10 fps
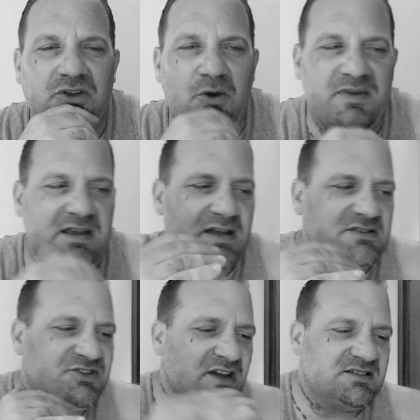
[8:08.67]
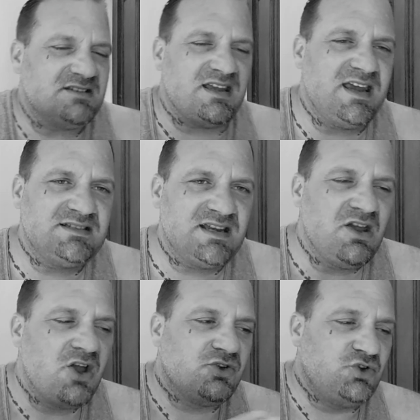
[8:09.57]
Because just as easy,
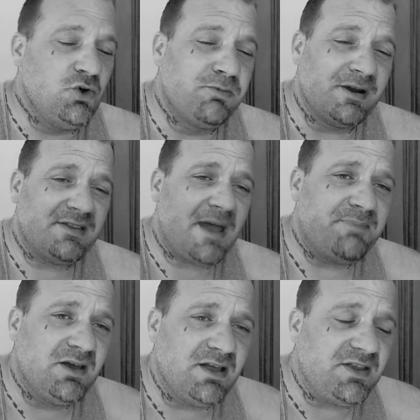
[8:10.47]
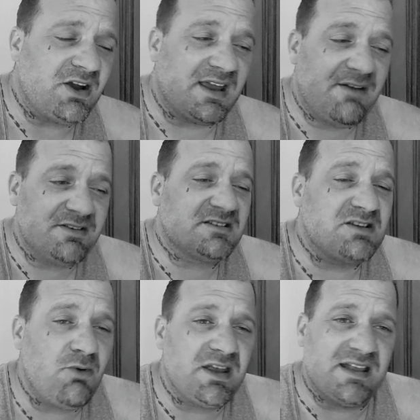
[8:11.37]
you bringing that pill in there and giving it to
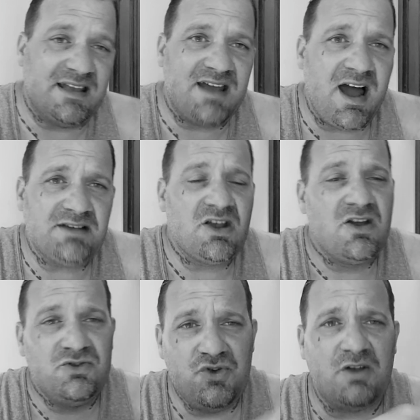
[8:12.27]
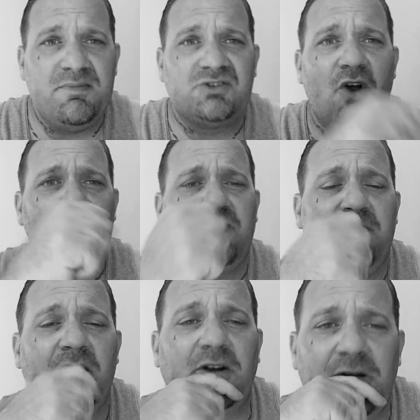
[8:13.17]
someone and he dies, you can be charged with murder.